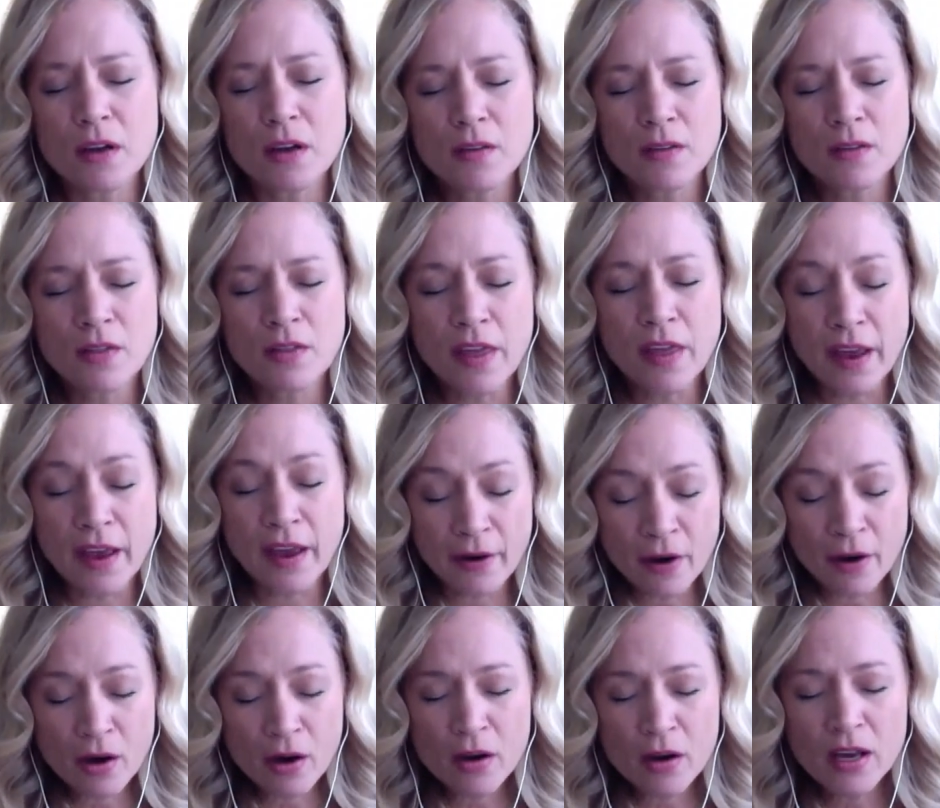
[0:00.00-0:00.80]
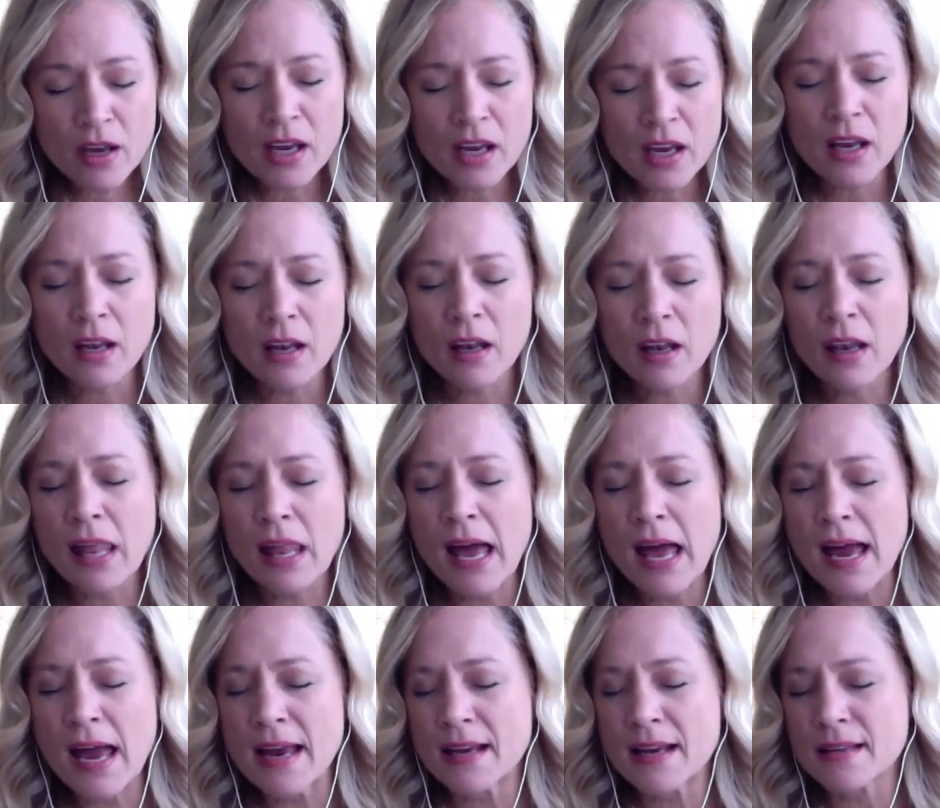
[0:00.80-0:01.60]
therein
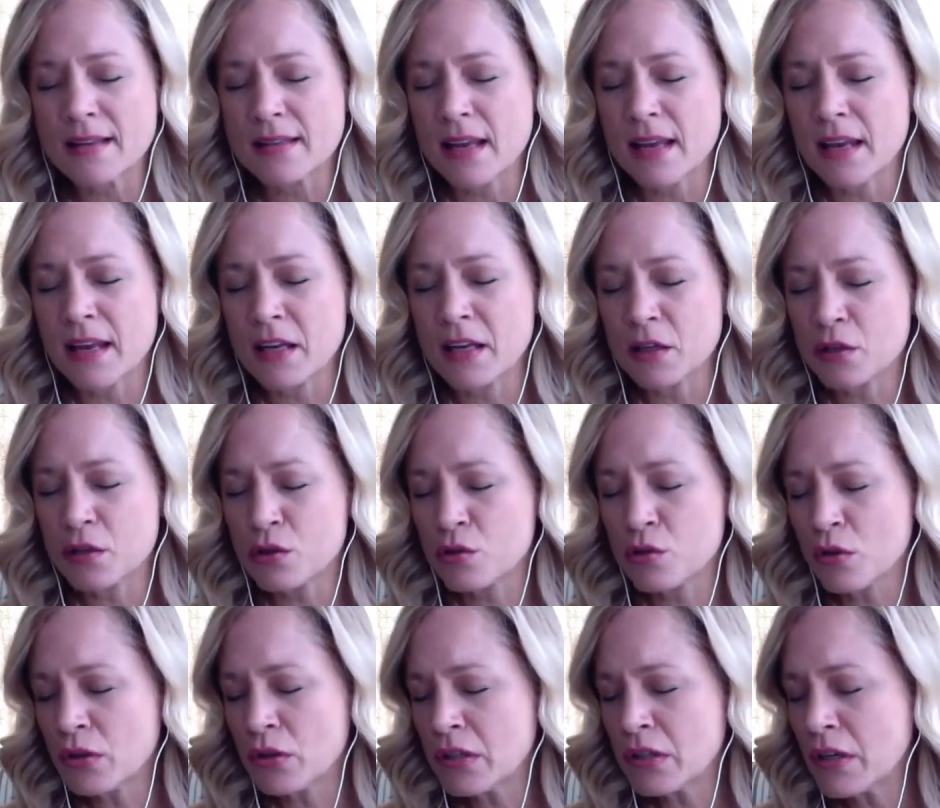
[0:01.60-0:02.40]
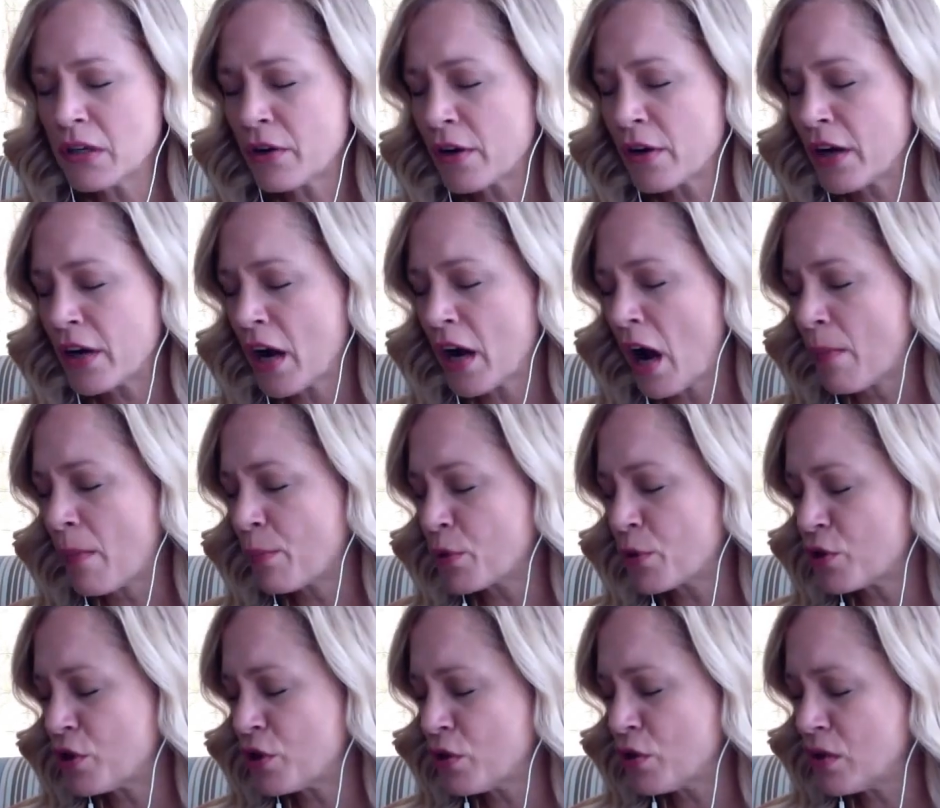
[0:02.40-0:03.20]
lies an extraordinary
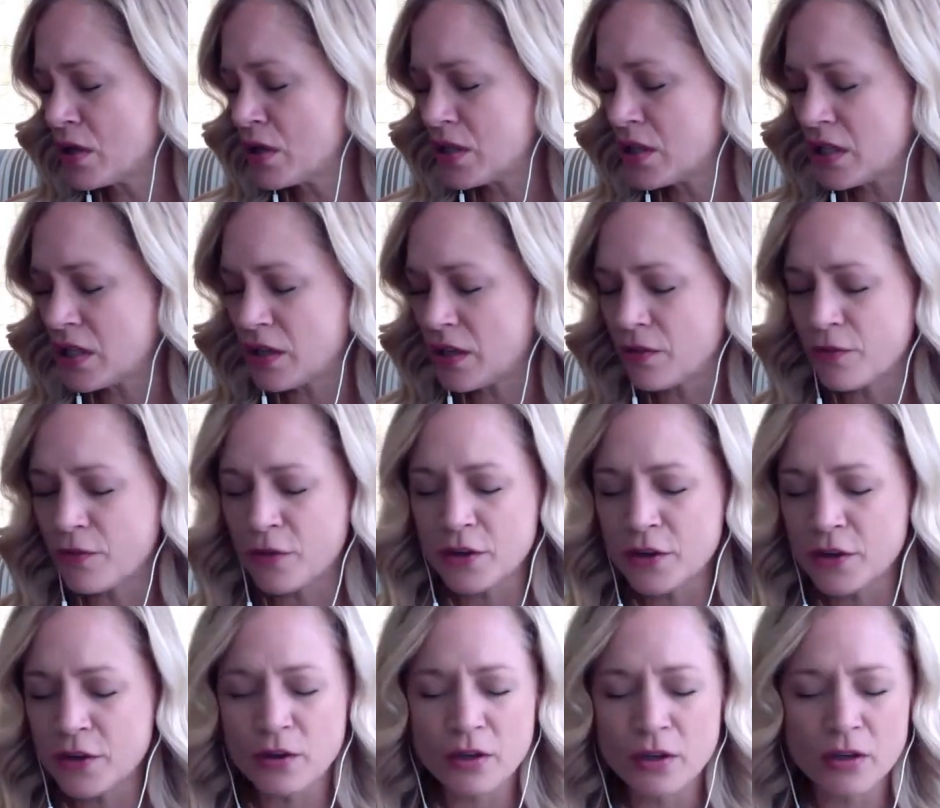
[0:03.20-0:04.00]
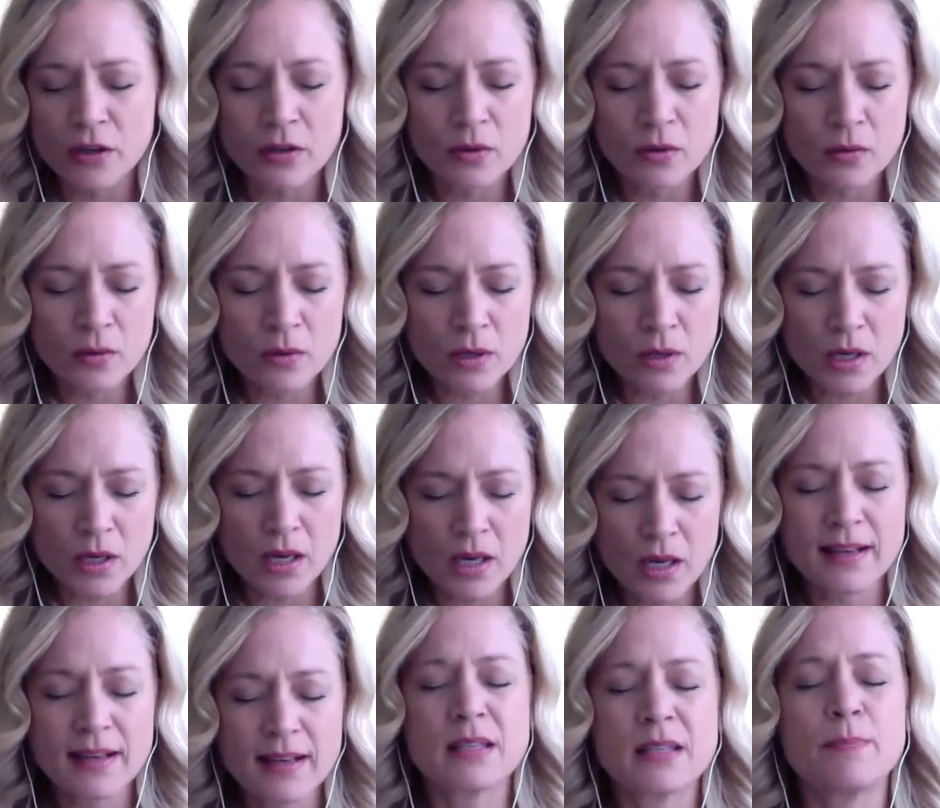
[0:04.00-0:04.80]
opportunity for your own
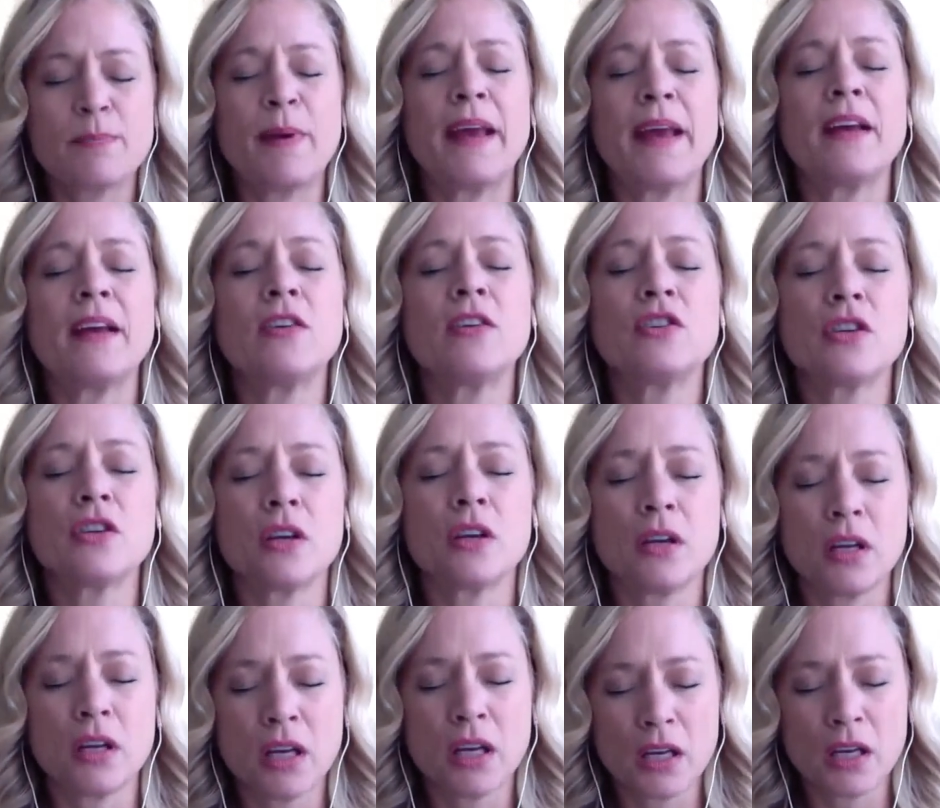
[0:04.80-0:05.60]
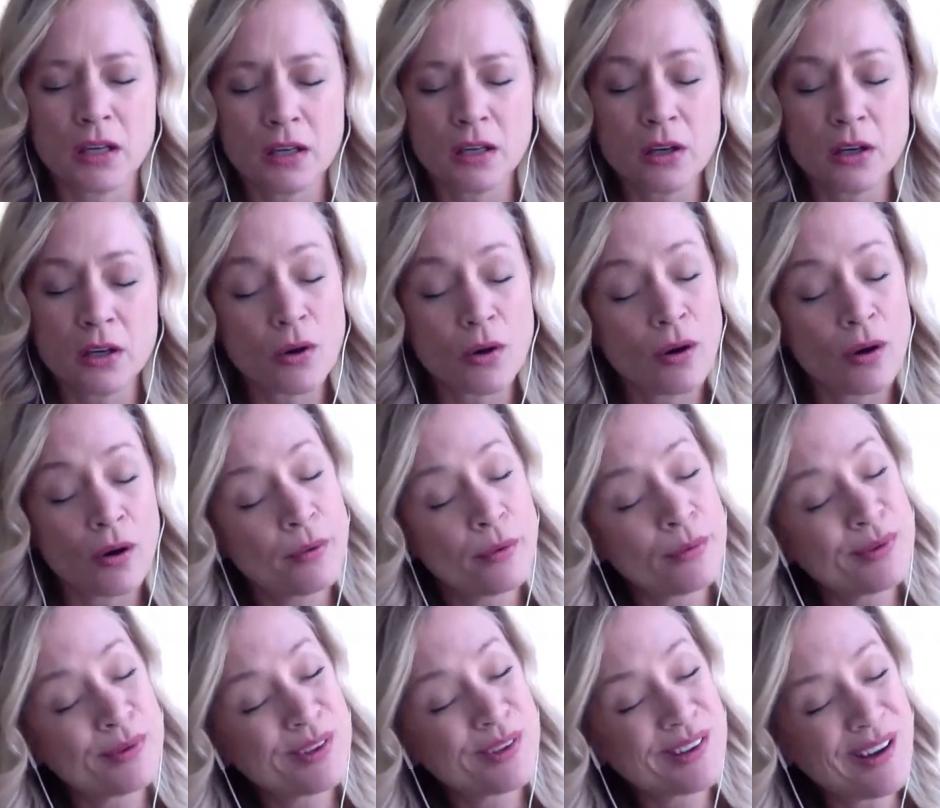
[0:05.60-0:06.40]
expansion in your
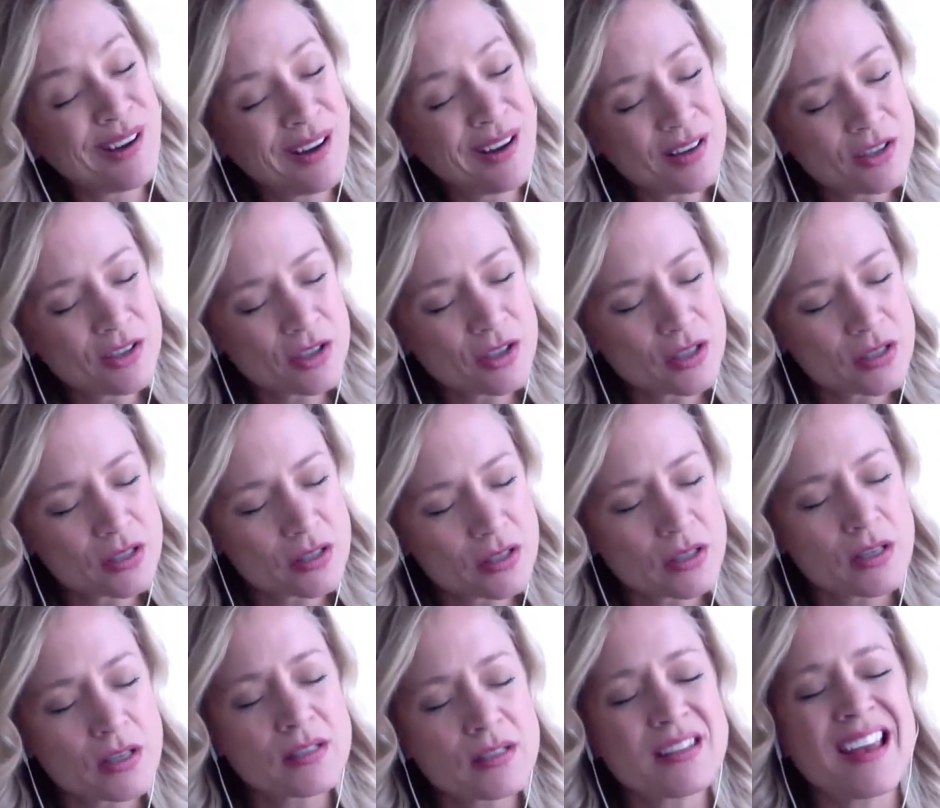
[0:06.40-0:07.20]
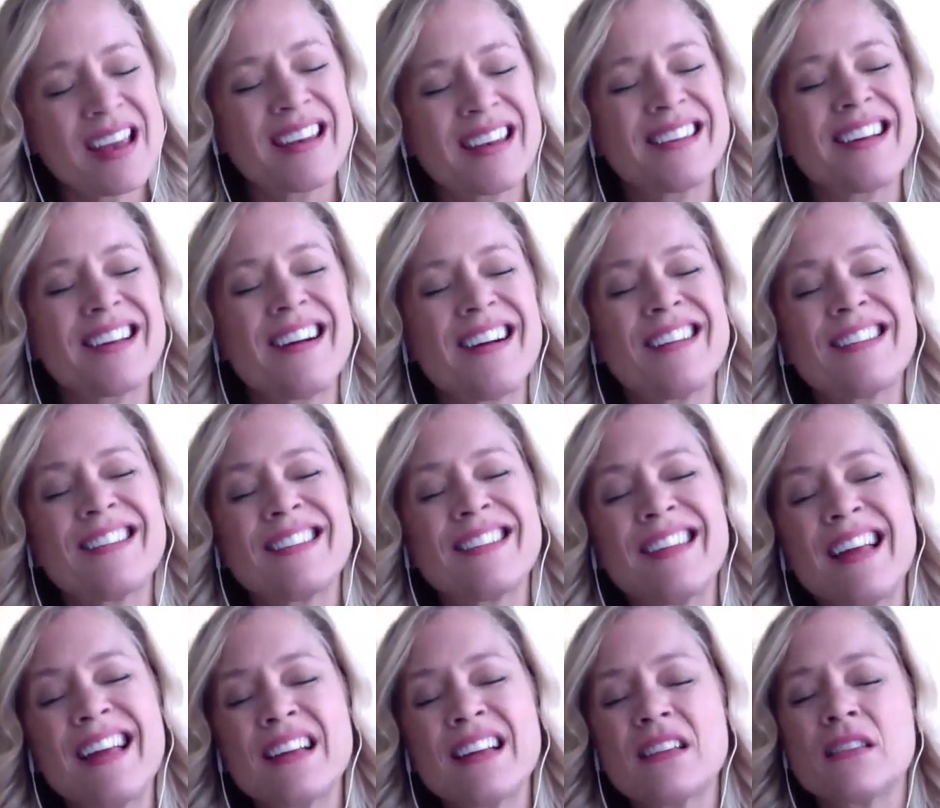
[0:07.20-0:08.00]
own consciousness and
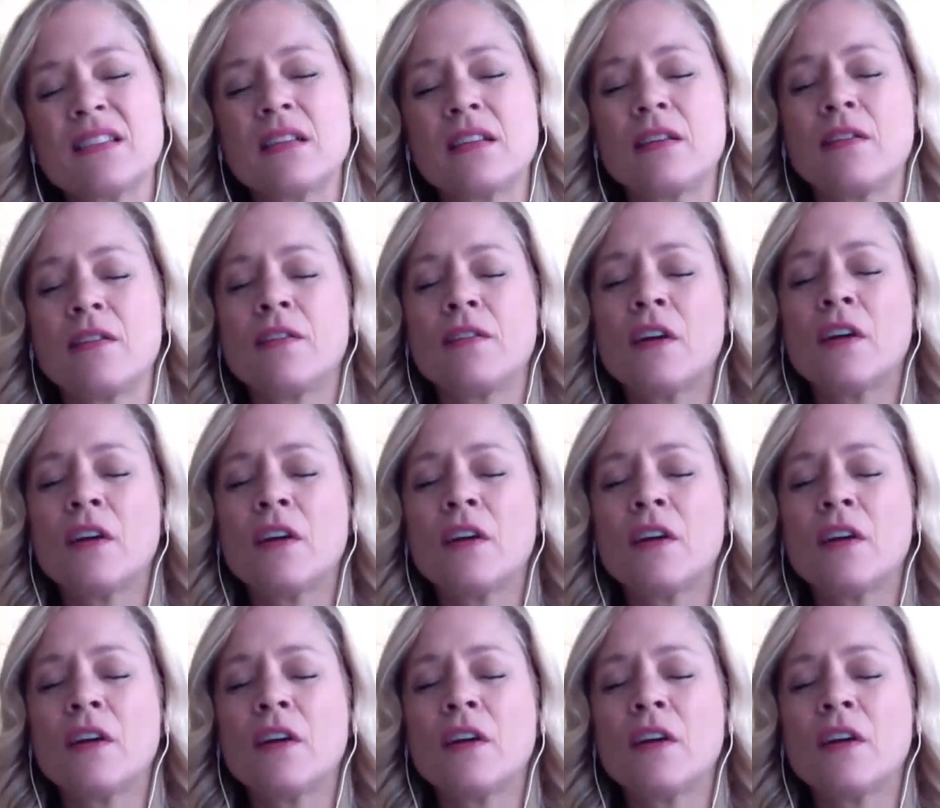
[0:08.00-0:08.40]
collective